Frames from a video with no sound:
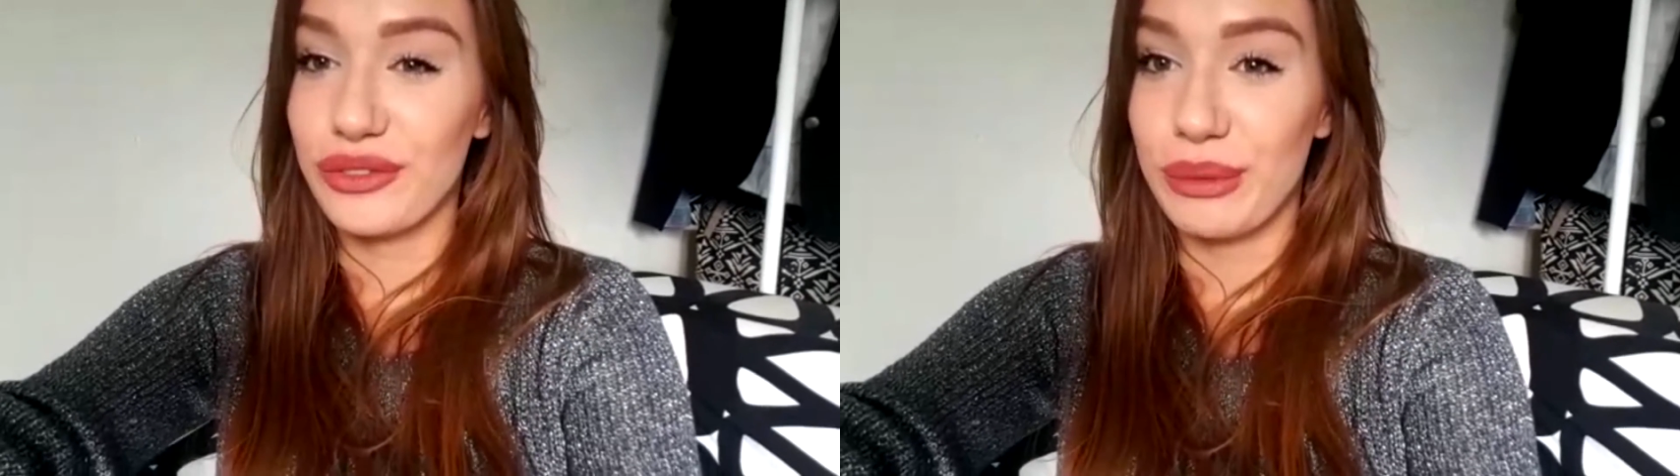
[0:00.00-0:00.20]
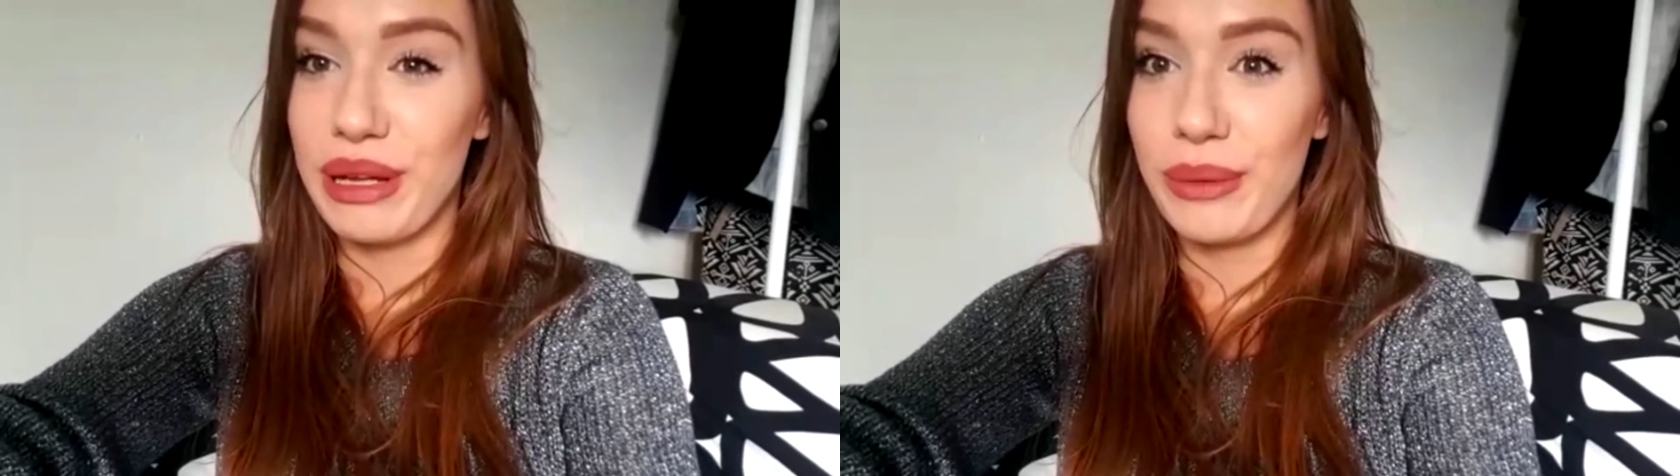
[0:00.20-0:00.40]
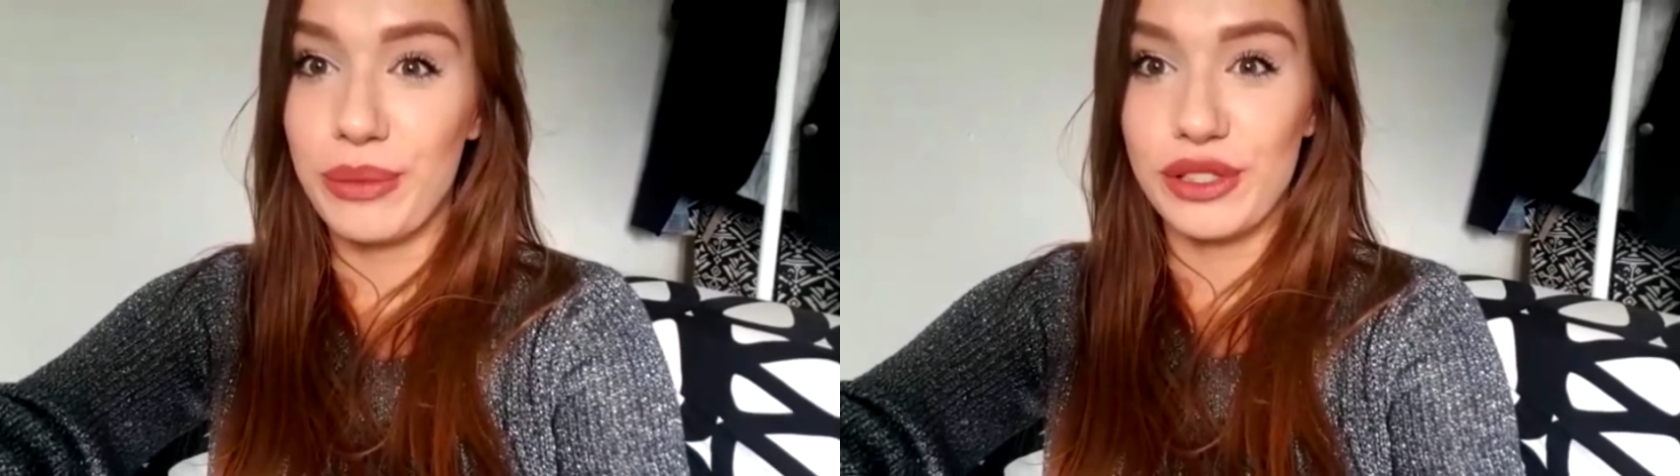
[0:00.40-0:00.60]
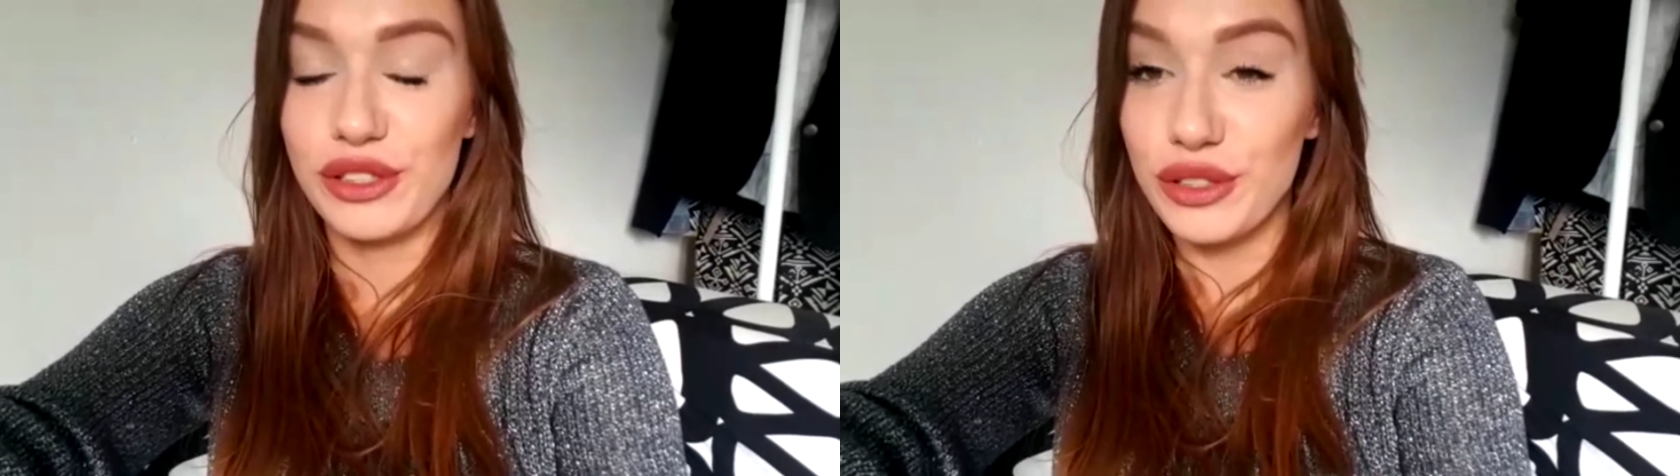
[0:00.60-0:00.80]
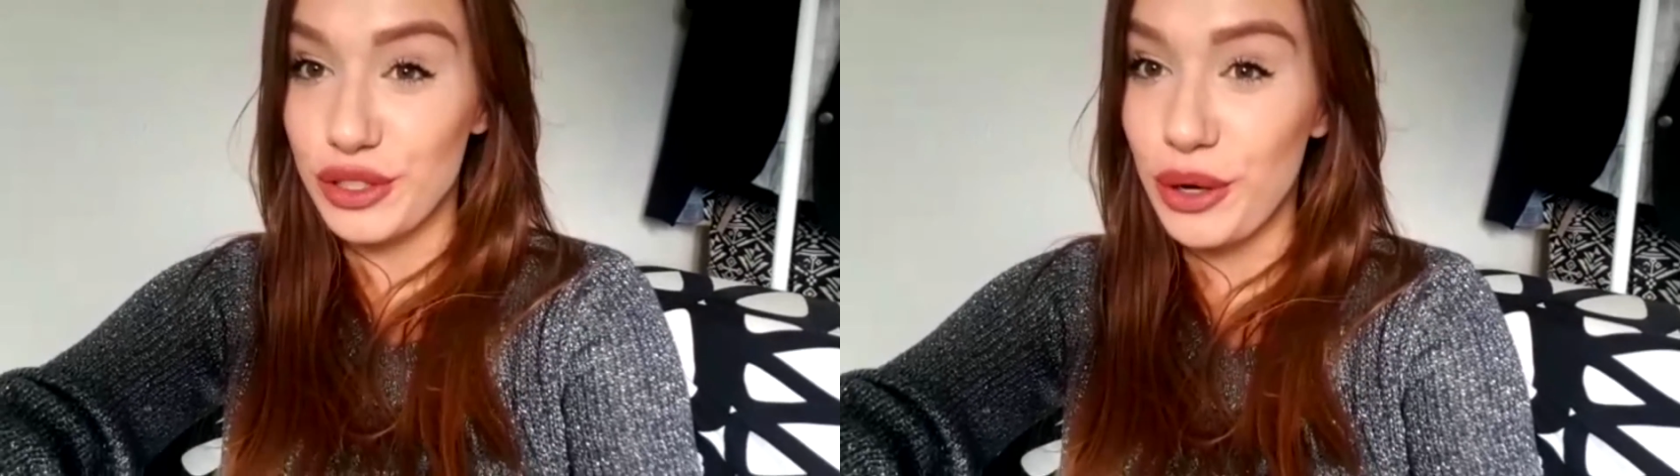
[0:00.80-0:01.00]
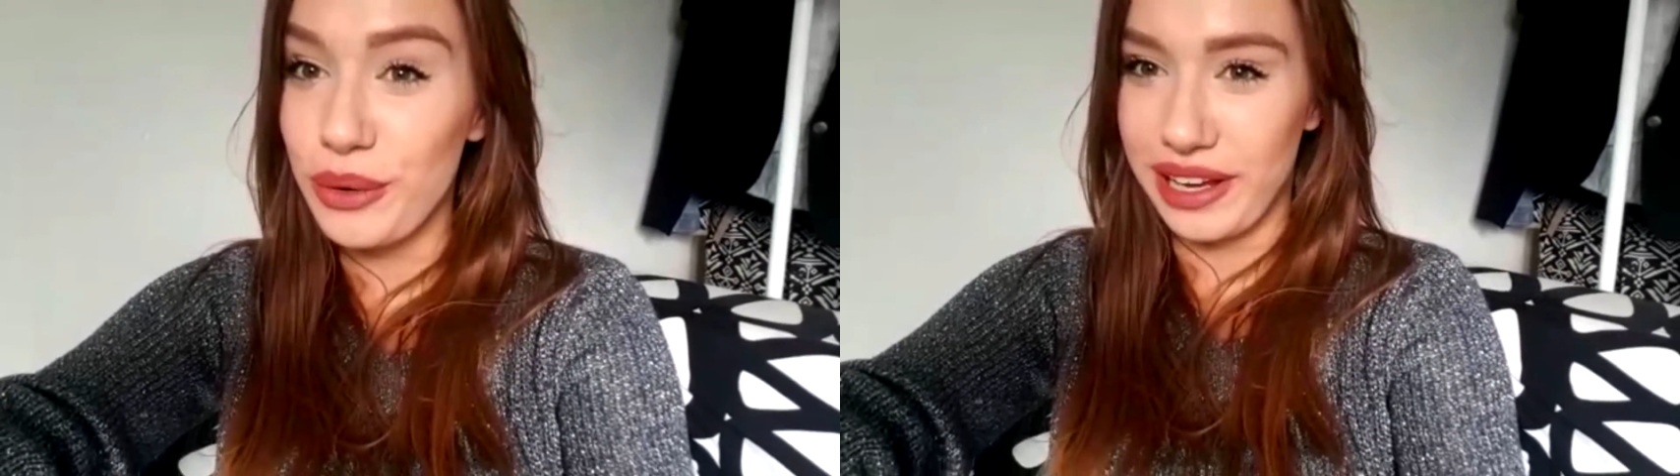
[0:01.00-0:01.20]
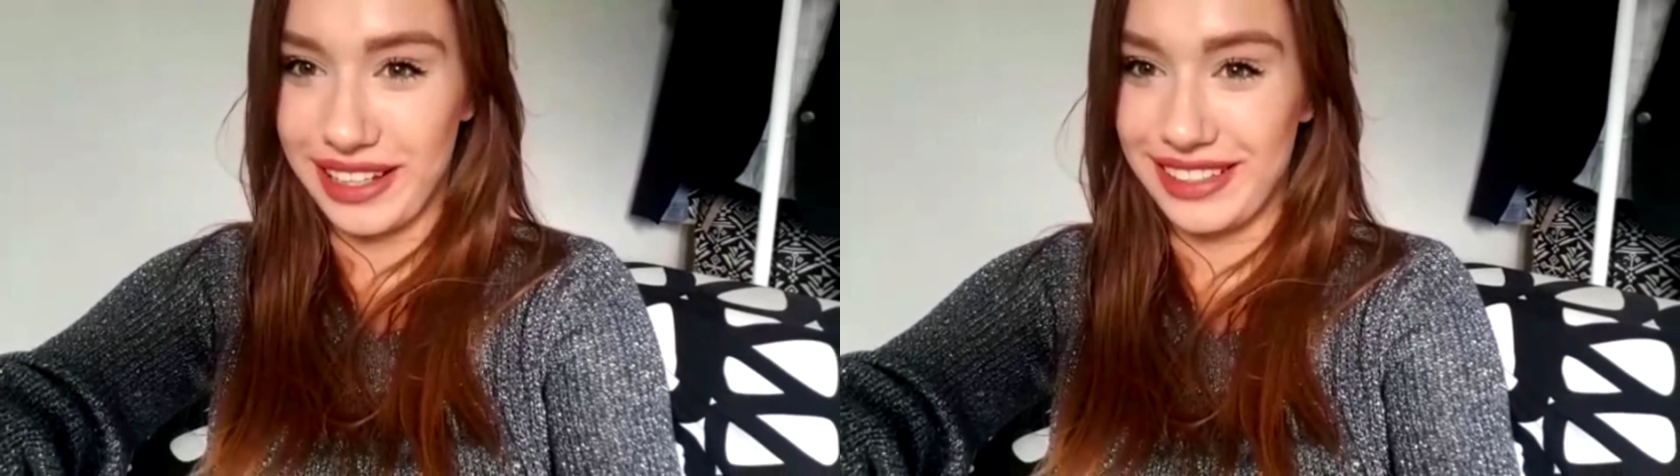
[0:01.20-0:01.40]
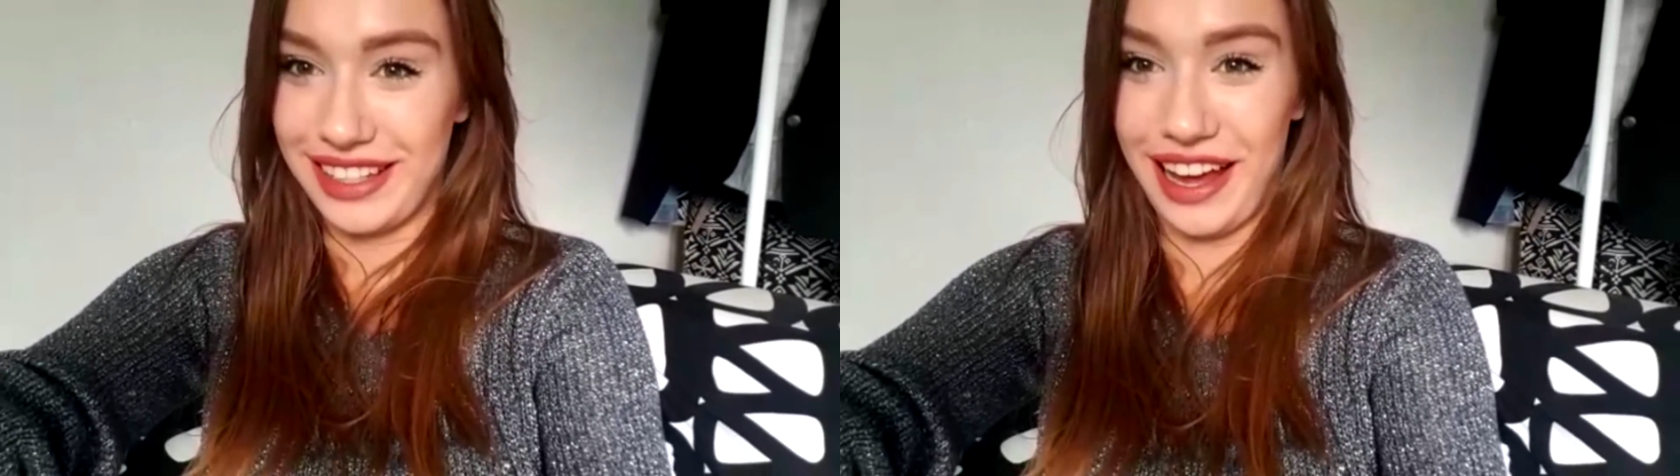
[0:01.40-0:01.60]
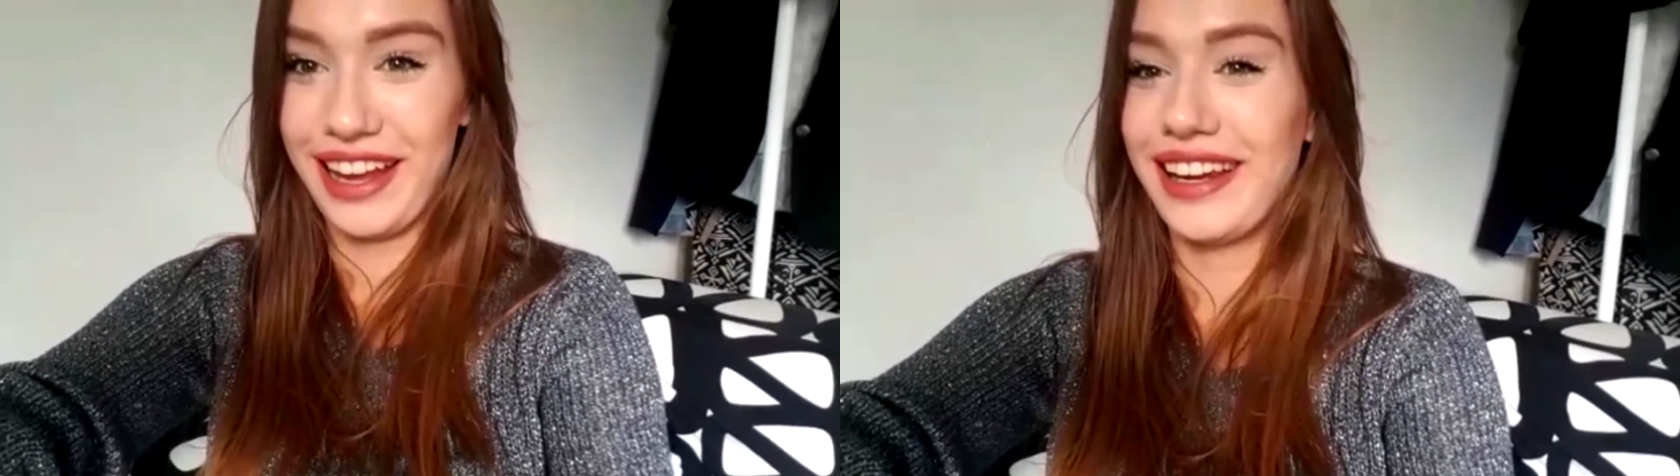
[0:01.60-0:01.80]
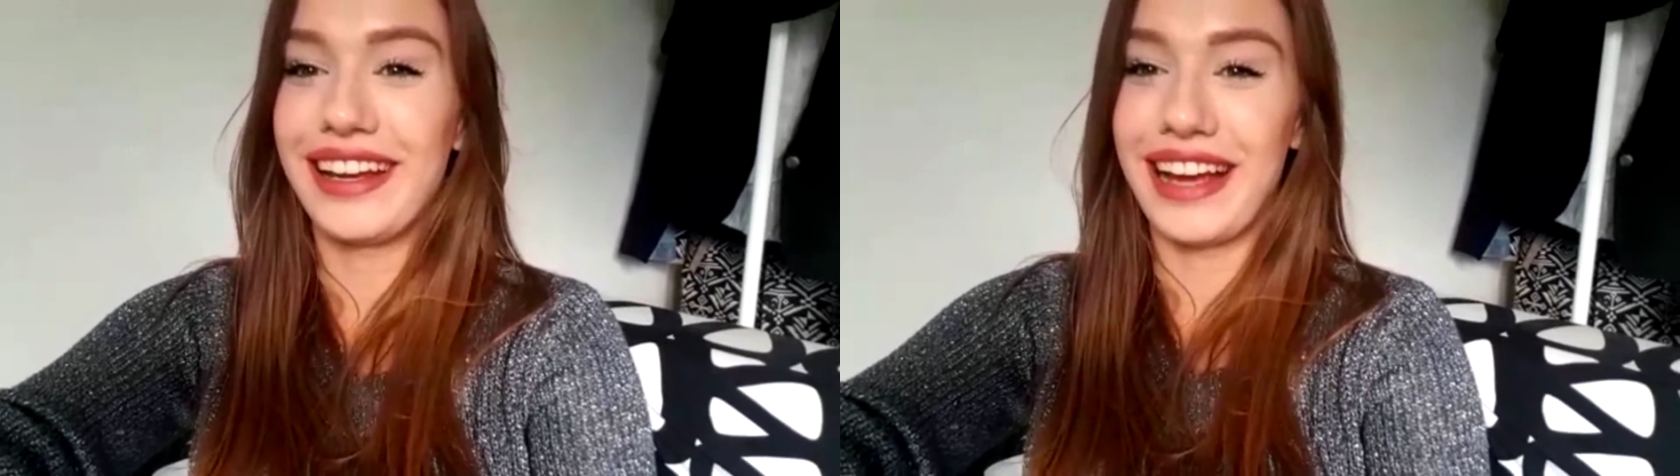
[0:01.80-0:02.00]
from him was so
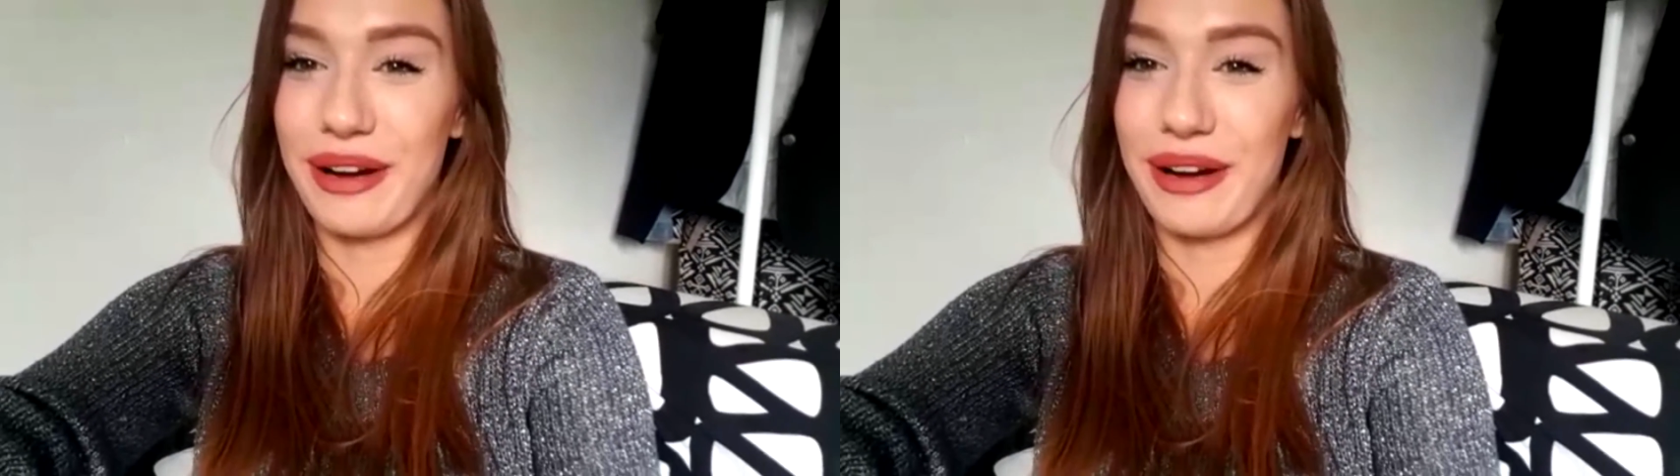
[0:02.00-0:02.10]
exciting,